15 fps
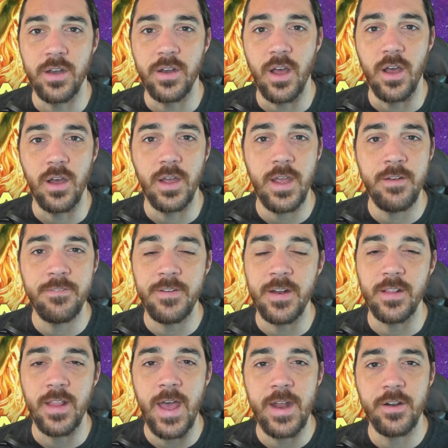on
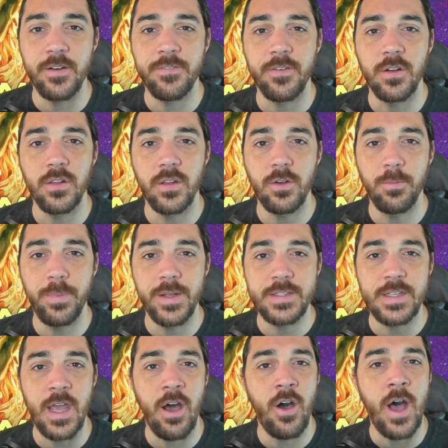Infinite Ladder for a little
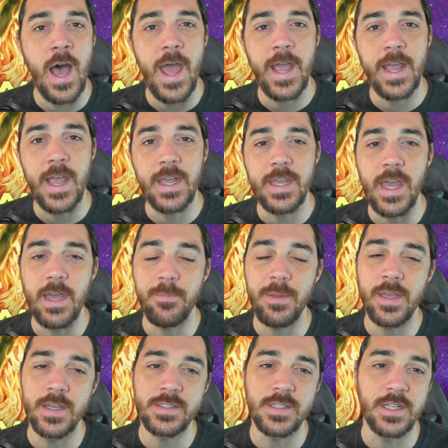bit, see how high I can get,
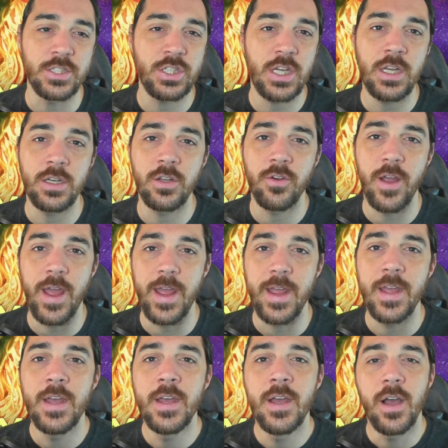because the Gene
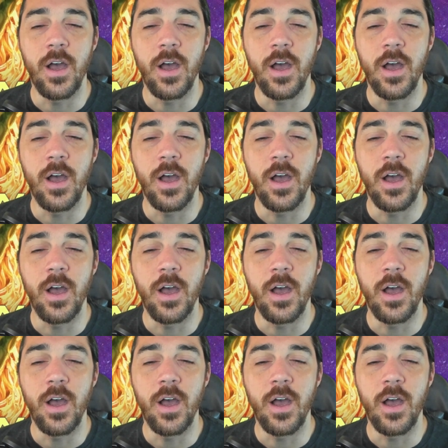Gray,